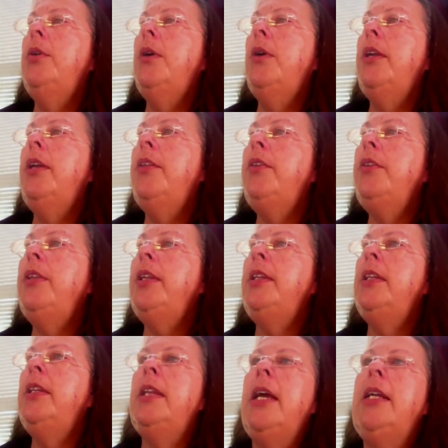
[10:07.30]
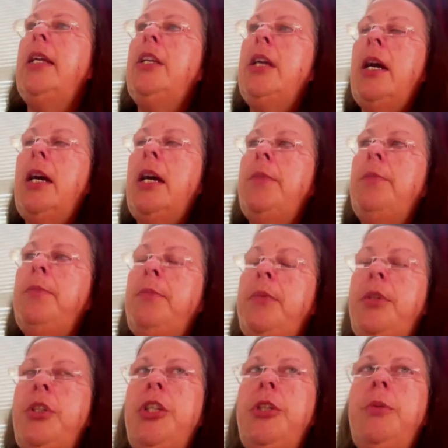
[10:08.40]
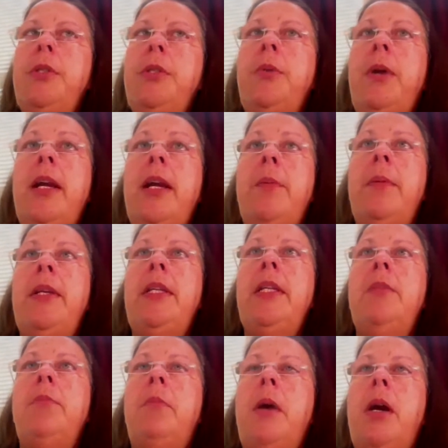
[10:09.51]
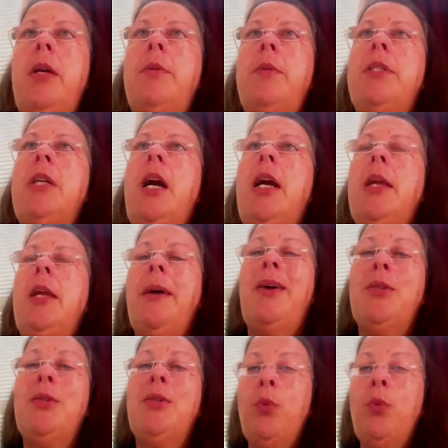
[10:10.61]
another thing that she was recommending and Mari was talking about was,